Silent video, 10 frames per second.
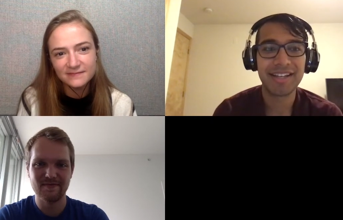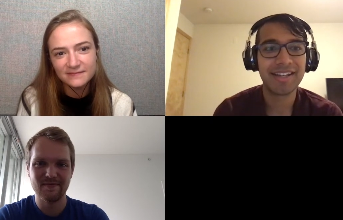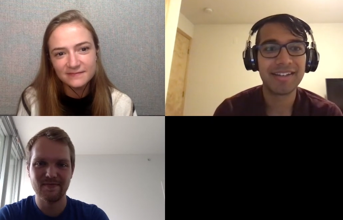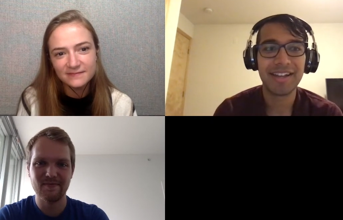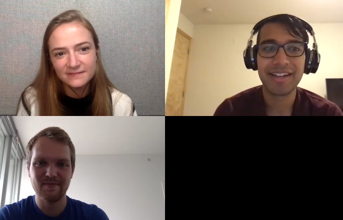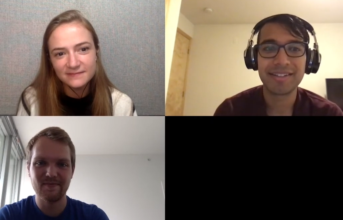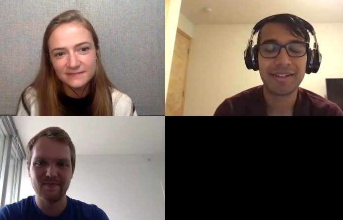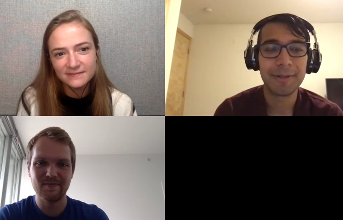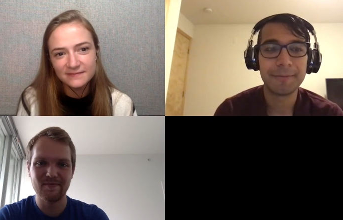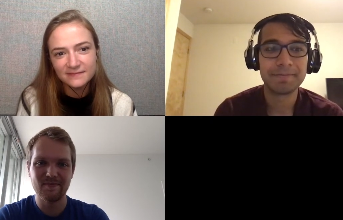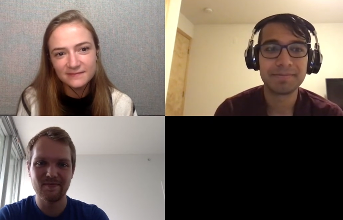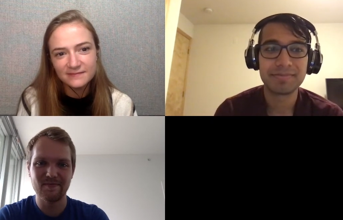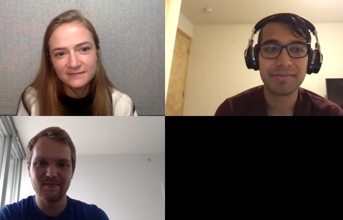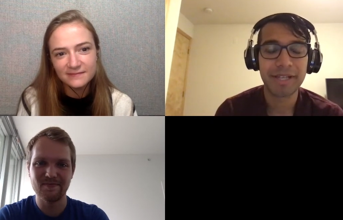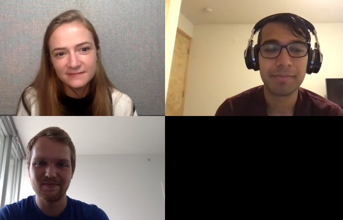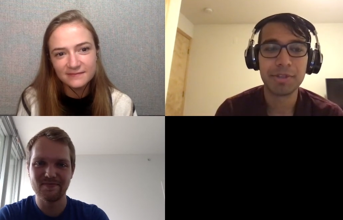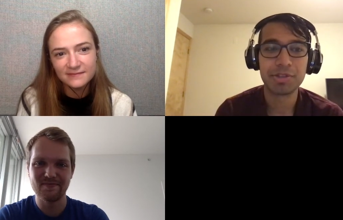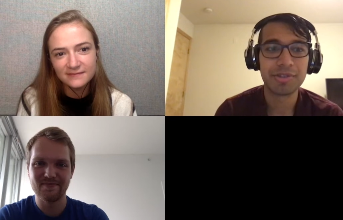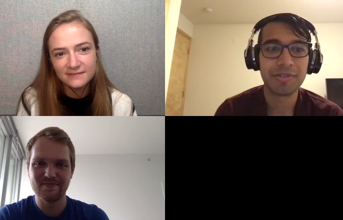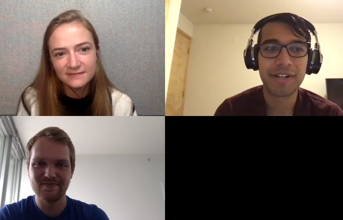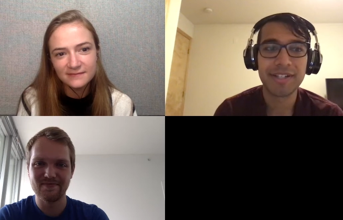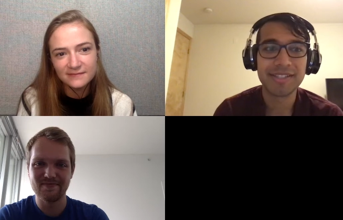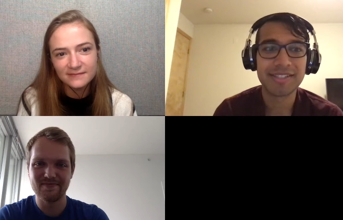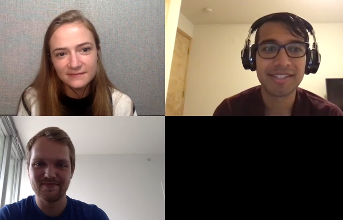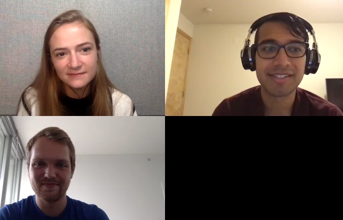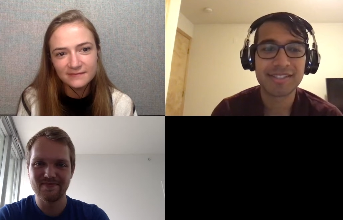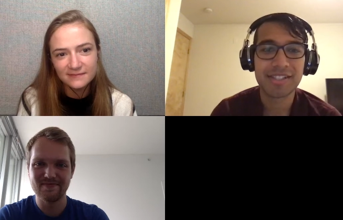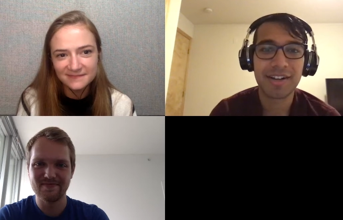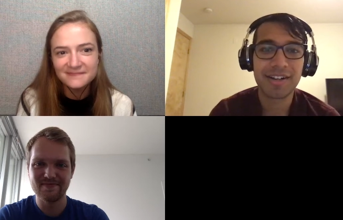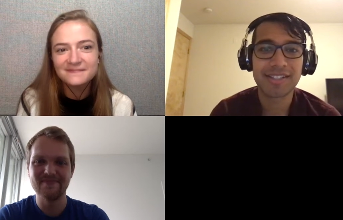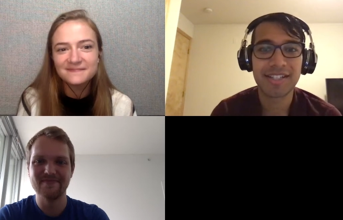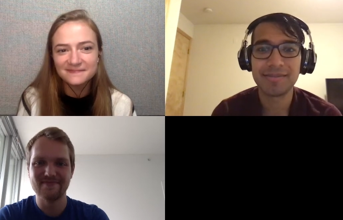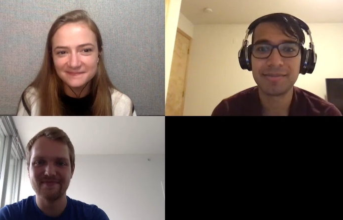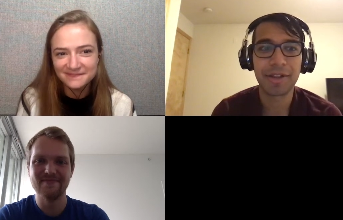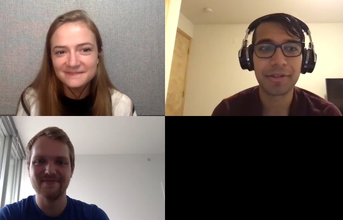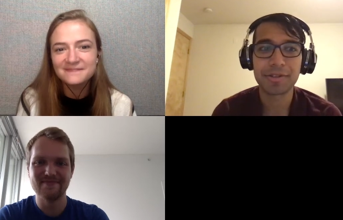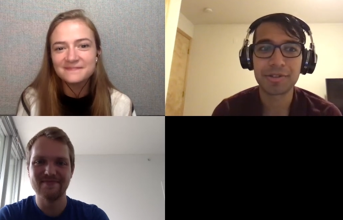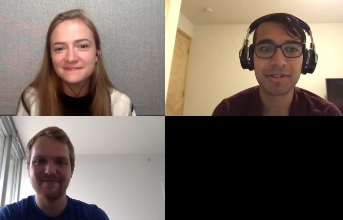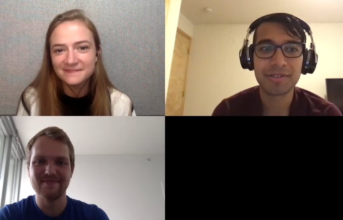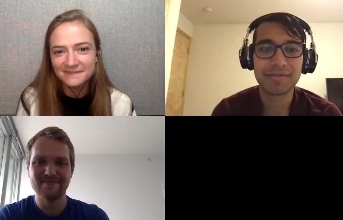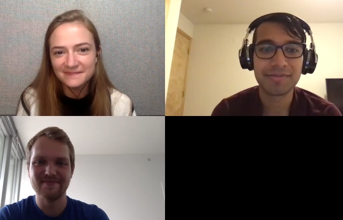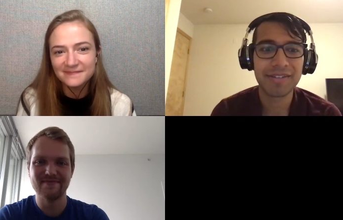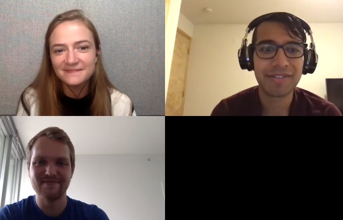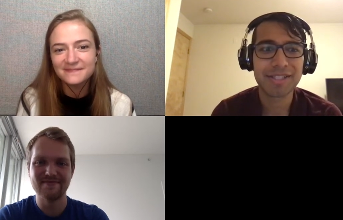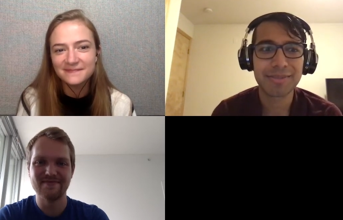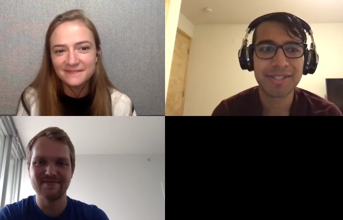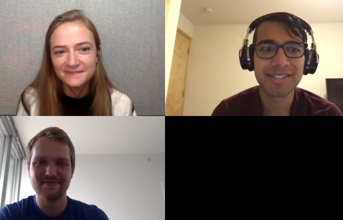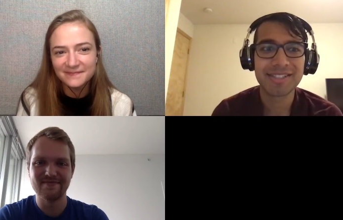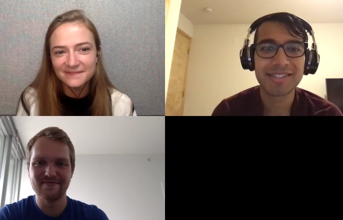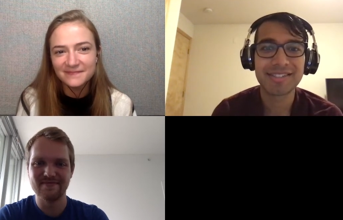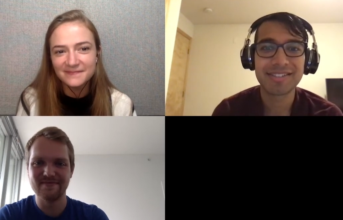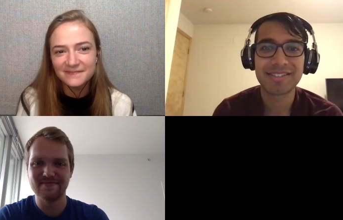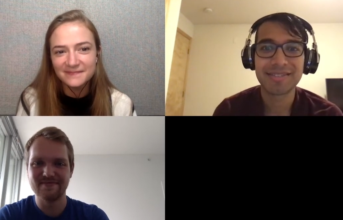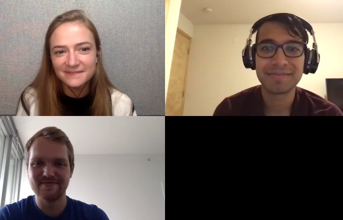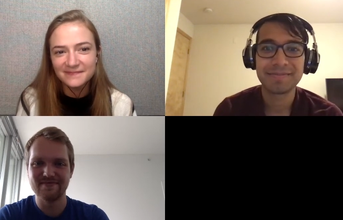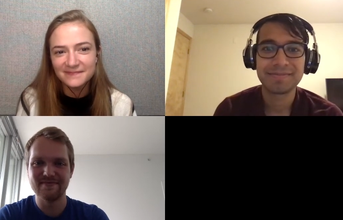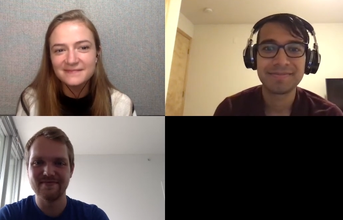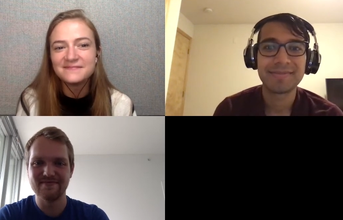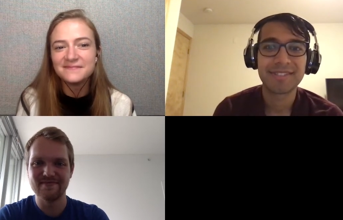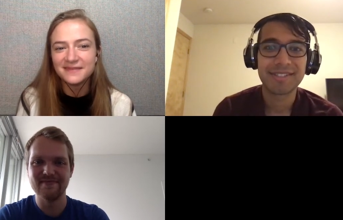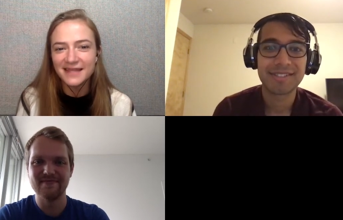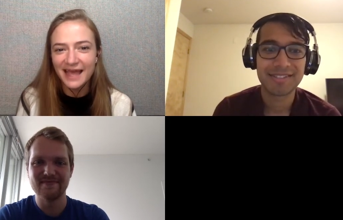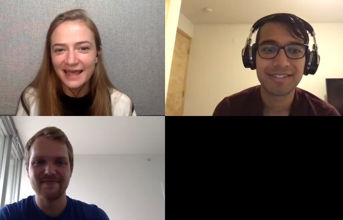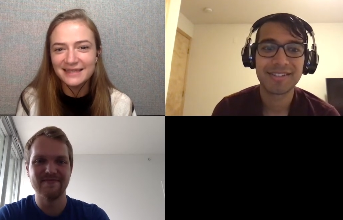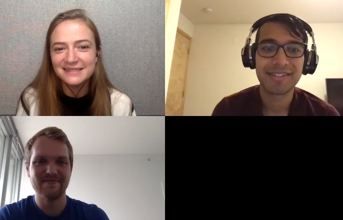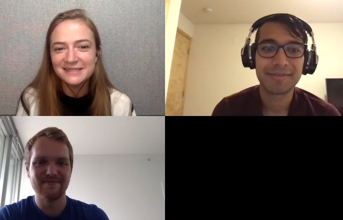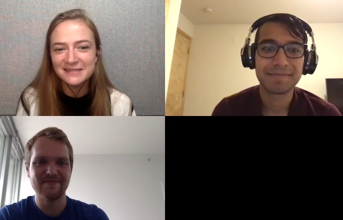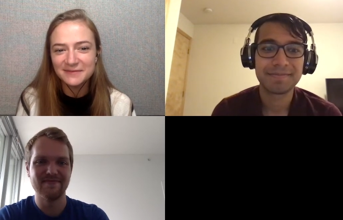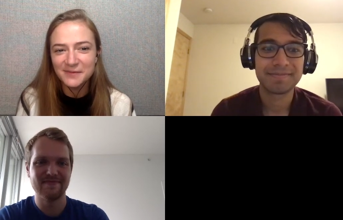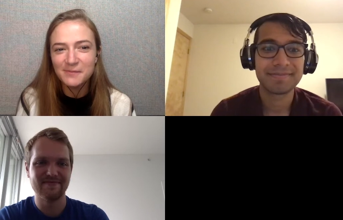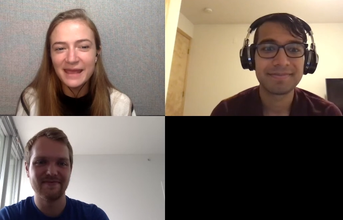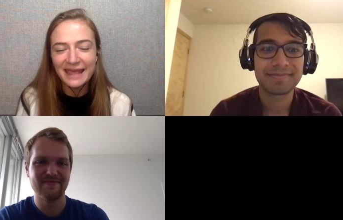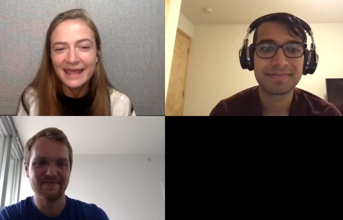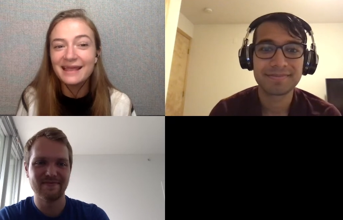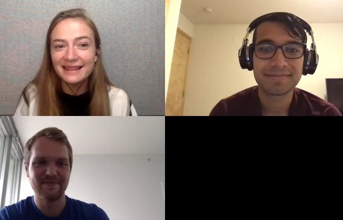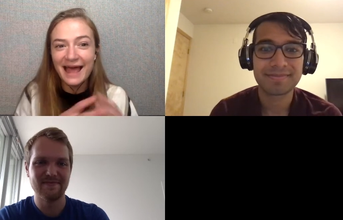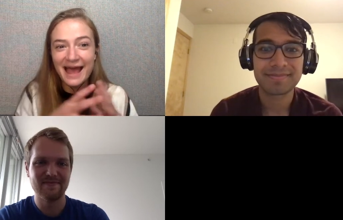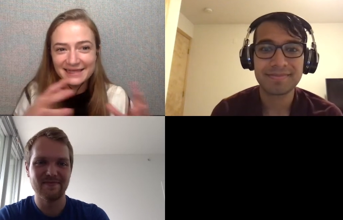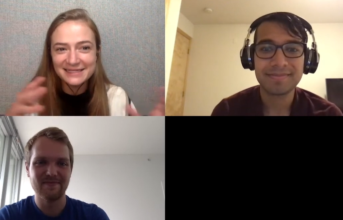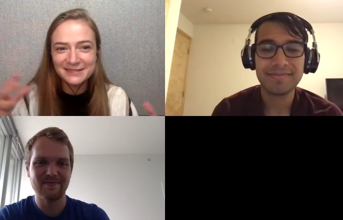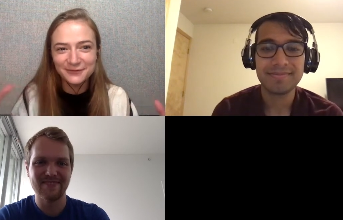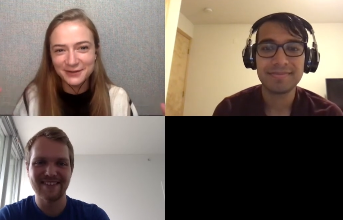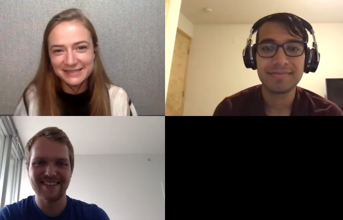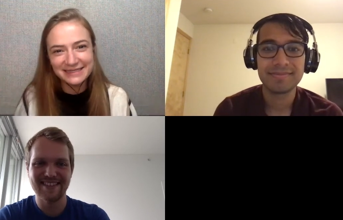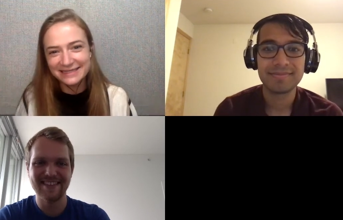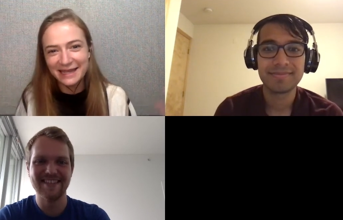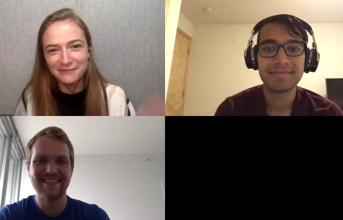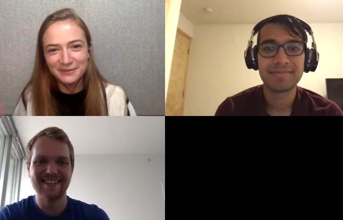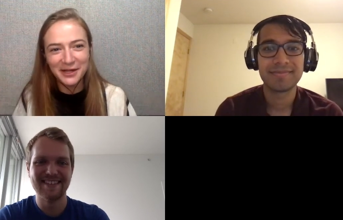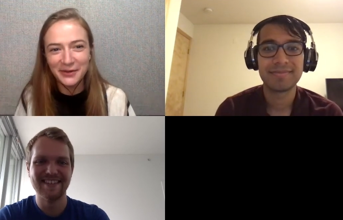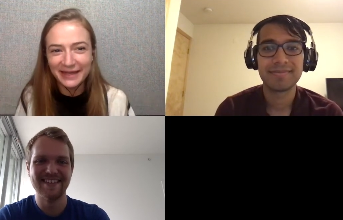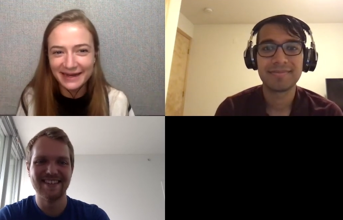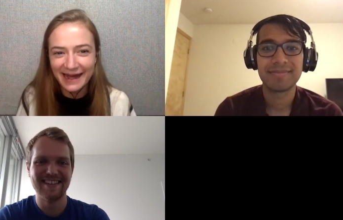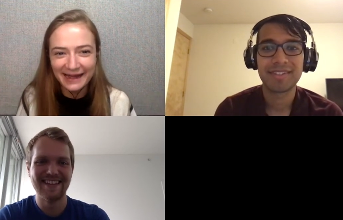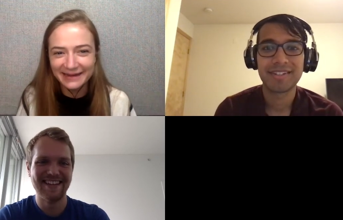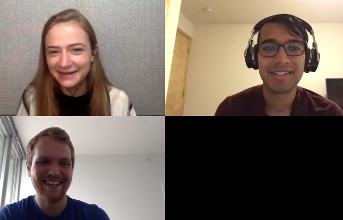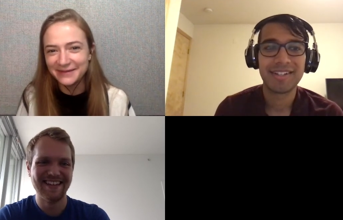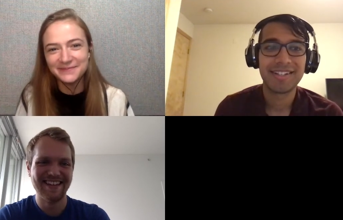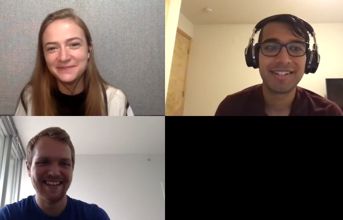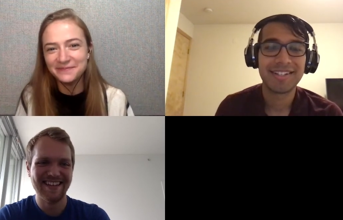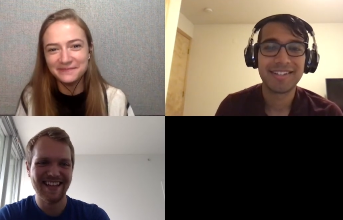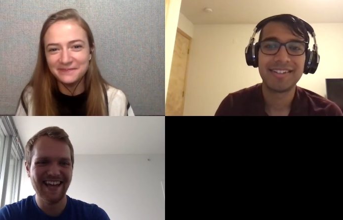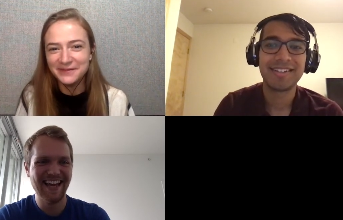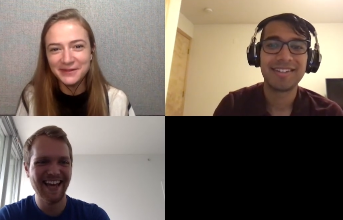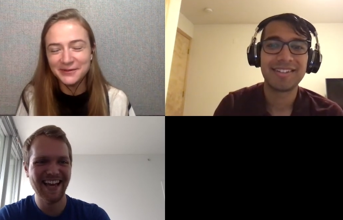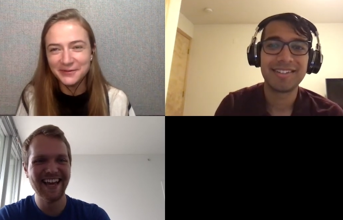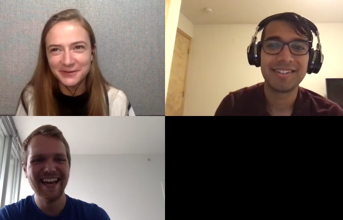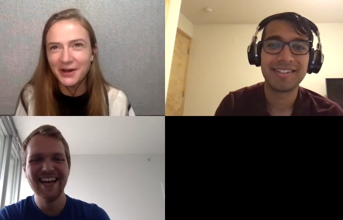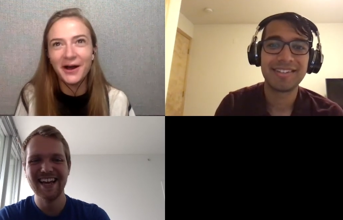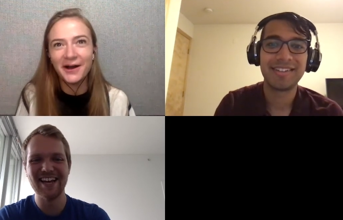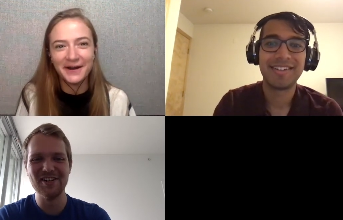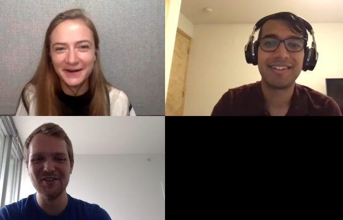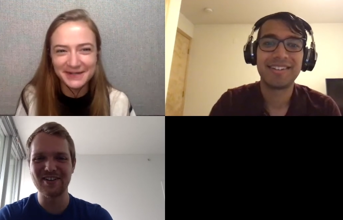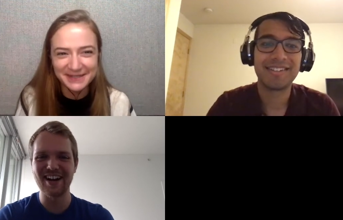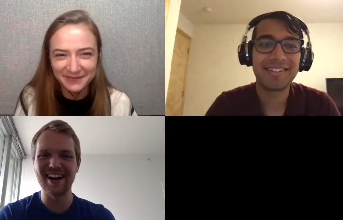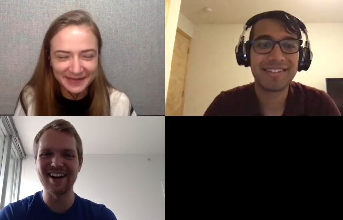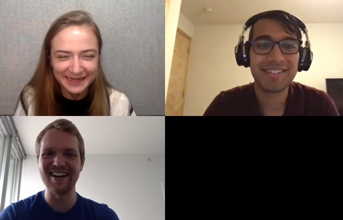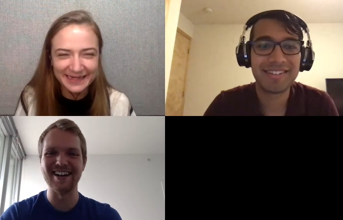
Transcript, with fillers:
Speaker 1: in like um, like mutual funds and stocks and other sort of investments.
Speaker 2: Nice. Making it last versus like blowing it on a new car or something.